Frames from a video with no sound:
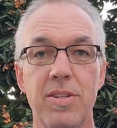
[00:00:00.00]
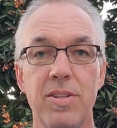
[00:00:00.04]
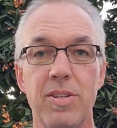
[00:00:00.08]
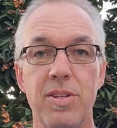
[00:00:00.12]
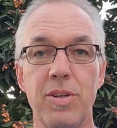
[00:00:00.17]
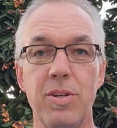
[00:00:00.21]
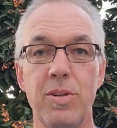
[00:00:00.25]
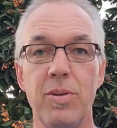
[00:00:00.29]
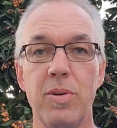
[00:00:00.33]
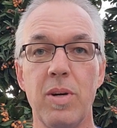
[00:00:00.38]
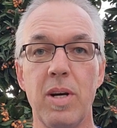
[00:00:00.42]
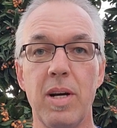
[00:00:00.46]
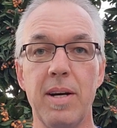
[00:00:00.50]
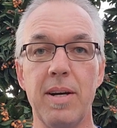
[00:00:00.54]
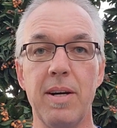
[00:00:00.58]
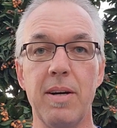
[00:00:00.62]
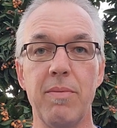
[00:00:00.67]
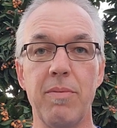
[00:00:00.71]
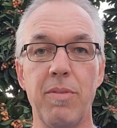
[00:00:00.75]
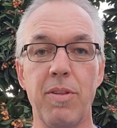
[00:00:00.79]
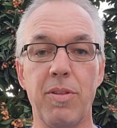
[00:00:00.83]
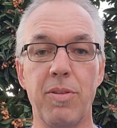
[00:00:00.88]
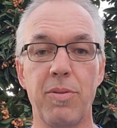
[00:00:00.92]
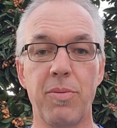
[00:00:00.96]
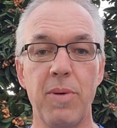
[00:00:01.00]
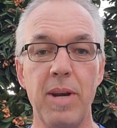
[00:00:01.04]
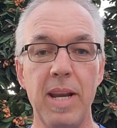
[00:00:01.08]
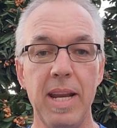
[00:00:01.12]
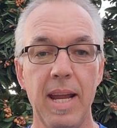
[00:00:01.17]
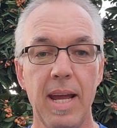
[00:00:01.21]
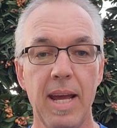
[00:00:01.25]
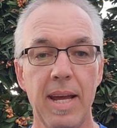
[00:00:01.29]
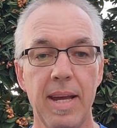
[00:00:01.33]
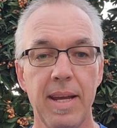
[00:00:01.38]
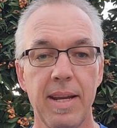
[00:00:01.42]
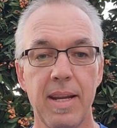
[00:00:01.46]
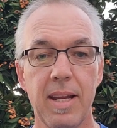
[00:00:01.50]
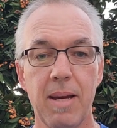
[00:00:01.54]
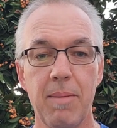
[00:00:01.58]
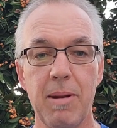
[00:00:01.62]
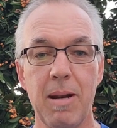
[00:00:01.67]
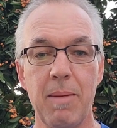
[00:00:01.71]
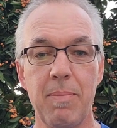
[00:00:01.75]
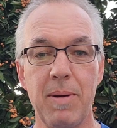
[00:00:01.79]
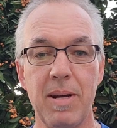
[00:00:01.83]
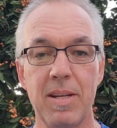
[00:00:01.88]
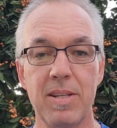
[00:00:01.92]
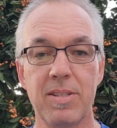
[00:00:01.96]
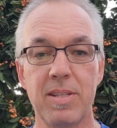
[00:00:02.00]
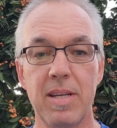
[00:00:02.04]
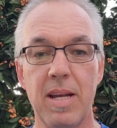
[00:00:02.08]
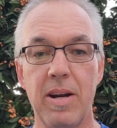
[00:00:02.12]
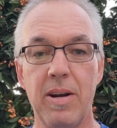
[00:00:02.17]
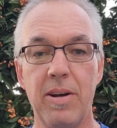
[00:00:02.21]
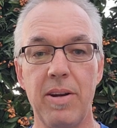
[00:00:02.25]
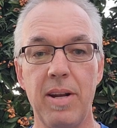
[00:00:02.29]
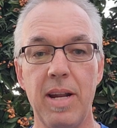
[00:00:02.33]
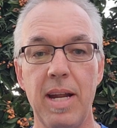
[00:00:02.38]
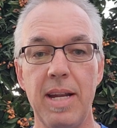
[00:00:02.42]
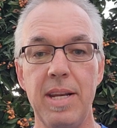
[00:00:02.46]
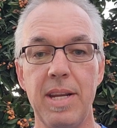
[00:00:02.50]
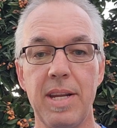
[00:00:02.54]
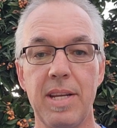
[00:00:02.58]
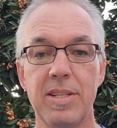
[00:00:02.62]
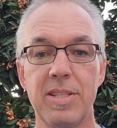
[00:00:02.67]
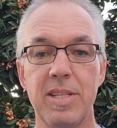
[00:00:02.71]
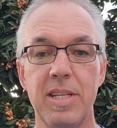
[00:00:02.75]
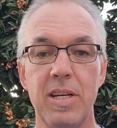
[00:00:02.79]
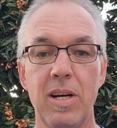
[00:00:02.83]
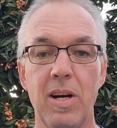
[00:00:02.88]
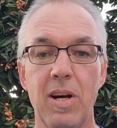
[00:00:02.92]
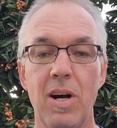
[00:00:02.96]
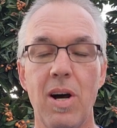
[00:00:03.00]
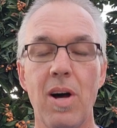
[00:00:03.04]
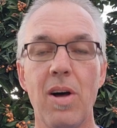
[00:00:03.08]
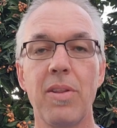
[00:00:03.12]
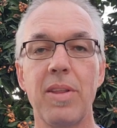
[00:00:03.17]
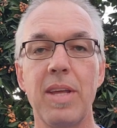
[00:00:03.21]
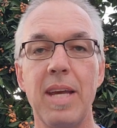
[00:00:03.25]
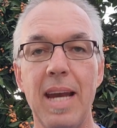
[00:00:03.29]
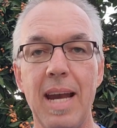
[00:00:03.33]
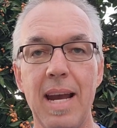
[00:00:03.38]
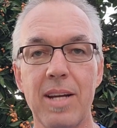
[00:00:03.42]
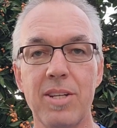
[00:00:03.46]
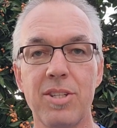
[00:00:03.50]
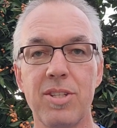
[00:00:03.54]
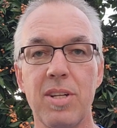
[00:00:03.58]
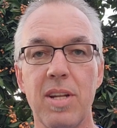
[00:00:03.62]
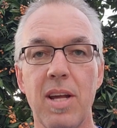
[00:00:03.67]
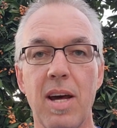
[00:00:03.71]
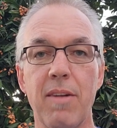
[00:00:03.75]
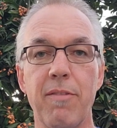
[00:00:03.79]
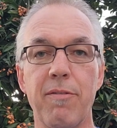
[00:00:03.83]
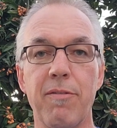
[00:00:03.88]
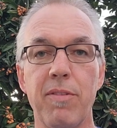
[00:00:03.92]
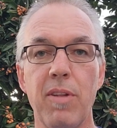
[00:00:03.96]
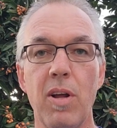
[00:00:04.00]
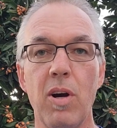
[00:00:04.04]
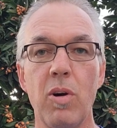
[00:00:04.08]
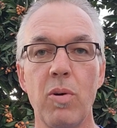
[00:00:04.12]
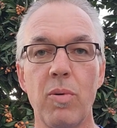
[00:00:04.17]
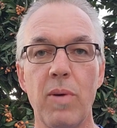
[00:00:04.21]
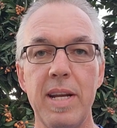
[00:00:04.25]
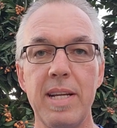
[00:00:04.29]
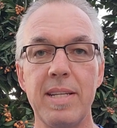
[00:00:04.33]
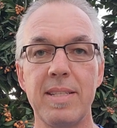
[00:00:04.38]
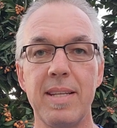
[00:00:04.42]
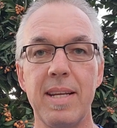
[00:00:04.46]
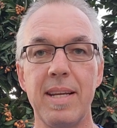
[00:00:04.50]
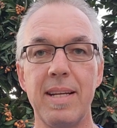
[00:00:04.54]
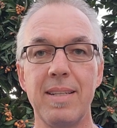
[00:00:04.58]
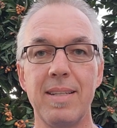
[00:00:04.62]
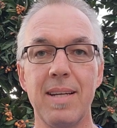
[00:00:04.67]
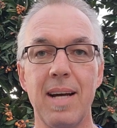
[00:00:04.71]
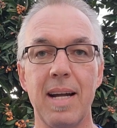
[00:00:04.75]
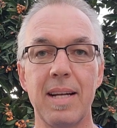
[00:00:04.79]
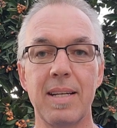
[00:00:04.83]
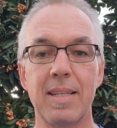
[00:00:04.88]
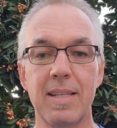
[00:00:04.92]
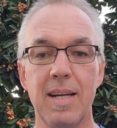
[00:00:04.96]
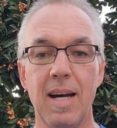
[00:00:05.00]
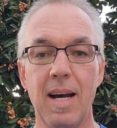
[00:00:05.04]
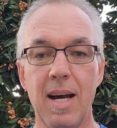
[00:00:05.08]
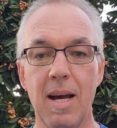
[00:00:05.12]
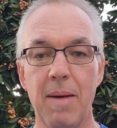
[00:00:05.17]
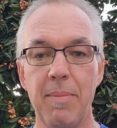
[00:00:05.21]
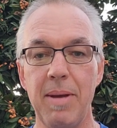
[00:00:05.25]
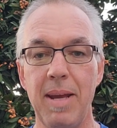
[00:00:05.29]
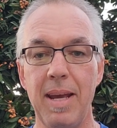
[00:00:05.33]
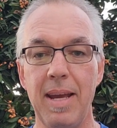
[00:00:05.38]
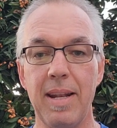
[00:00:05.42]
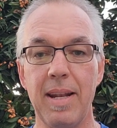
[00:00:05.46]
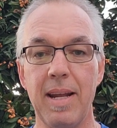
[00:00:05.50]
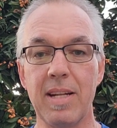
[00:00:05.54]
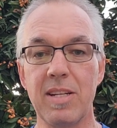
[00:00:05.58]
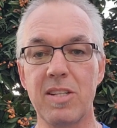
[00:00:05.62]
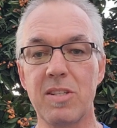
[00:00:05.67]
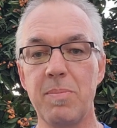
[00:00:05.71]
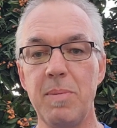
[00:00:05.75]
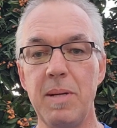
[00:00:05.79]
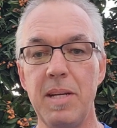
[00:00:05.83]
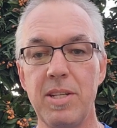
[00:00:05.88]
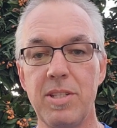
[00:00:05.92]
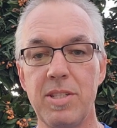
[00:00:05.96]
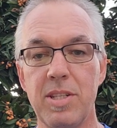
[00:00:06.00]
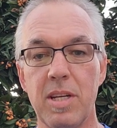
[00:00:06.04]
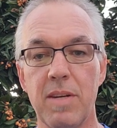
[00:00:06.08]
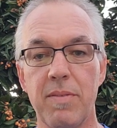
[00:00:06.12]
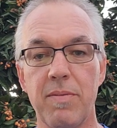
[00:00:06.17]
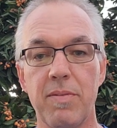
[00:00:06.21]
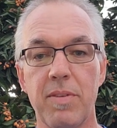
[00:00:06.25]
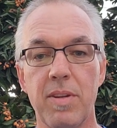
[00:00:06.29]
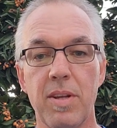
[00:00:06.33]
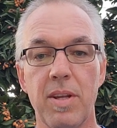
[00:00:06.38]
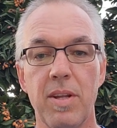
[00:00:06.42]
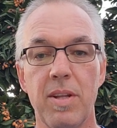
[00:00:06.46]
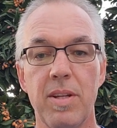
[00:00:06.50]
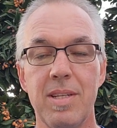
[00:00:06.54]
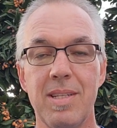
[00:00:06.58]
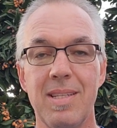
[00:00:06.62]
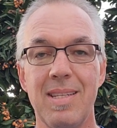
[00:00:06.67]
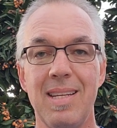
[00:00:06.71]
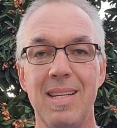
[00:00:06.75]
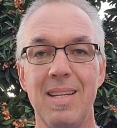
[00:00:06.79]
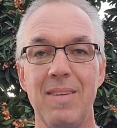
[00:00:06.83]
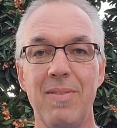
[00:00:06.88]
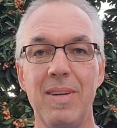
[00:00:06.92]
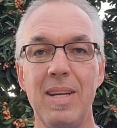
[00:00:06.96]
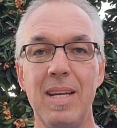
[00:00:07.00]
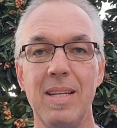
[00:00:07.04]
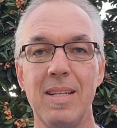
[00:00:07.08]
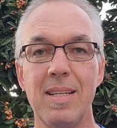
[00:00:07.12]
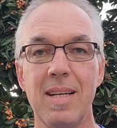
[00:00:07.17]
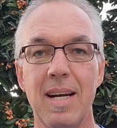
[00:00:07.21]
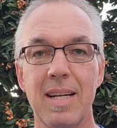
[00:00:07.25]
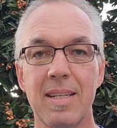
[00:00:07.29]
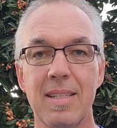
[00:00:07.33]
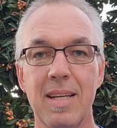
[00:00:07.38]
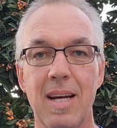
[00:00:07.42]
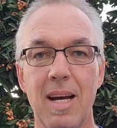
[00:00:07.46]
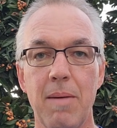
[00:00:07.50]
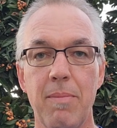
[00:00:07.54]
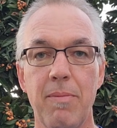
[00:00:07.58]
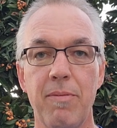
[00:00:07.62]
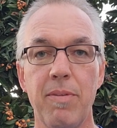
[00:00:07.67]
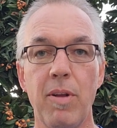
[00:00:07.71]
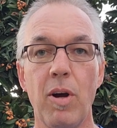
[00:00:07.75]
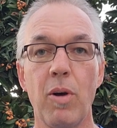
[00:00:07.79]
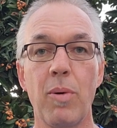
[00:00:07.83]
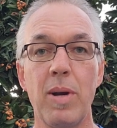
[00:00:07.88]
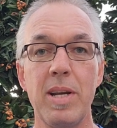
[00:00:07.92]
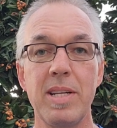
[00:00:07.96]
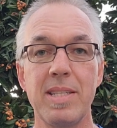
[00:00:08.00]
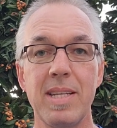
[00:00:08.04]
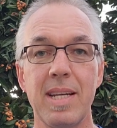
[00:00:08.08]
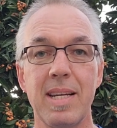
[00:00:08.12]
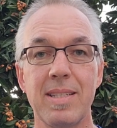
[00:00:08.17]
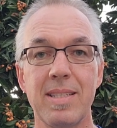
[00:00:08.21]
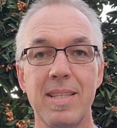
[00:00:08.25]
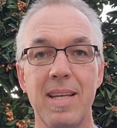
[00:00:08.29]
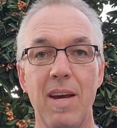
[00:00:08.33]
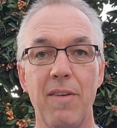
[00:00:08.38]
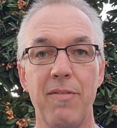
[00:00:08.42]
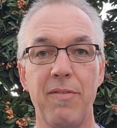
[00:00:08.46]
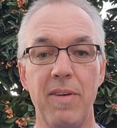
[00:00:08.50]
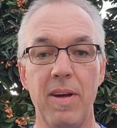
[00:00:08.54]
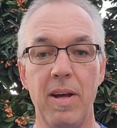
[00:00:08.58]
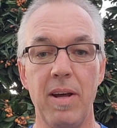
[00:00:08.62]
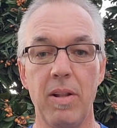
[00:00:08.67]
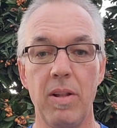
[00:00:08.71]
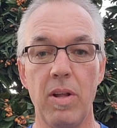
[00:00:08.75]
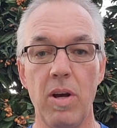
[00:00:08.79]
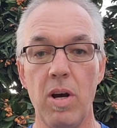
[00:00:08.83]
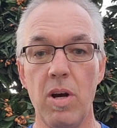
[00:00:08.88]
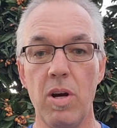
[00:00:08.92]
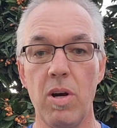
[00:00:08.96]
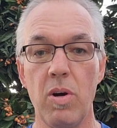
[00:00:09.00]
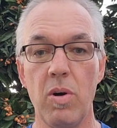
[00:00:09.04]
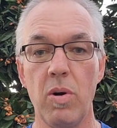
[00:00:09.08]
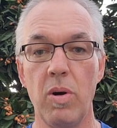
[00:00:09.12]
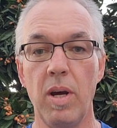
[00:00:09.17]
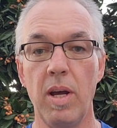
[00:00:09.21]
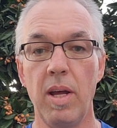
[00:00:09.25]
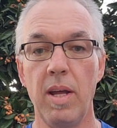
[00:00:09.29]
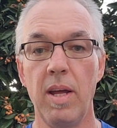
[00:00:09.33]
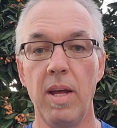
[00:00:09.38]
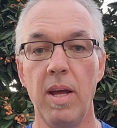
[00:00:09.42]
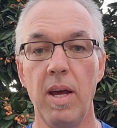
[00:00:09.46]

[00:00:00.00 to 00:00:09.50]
2 of the 3 coming up on Saturday night. You can see all the action on flowracing.com and on speedshifttv.com. Flow Racing is FLORACING.com.